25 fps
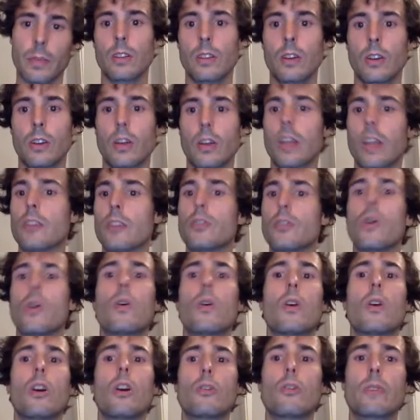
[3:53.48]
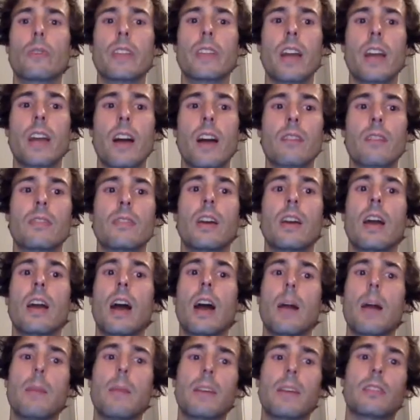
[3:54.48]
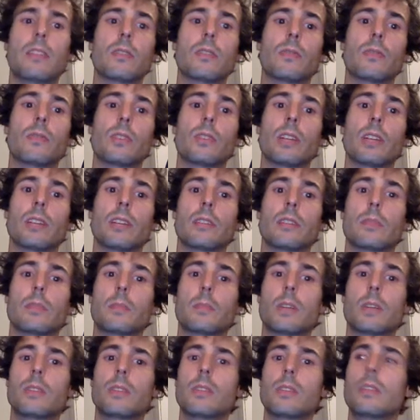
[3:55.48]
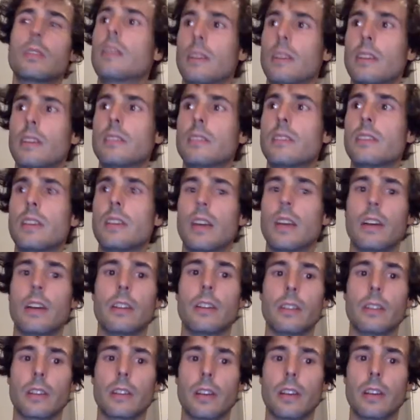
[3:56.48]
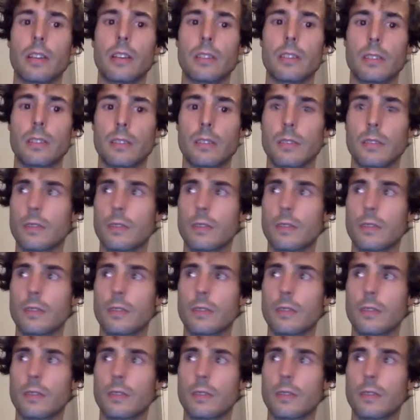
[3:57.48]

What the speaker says: Okay, you already have a method for that, but let's see another case.